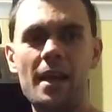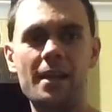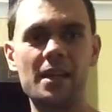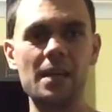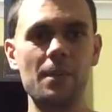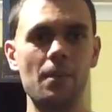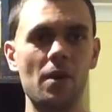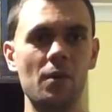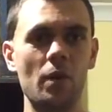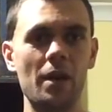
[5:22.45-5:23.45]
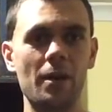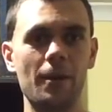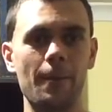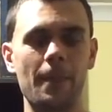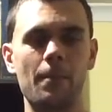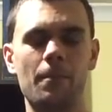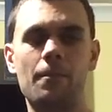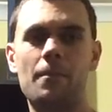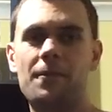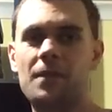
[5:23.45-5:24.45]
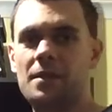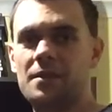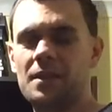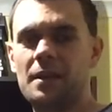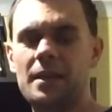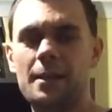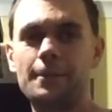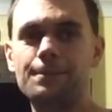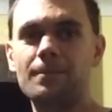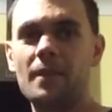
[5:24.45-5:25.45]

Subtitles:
And keep in mind where my fingers are here.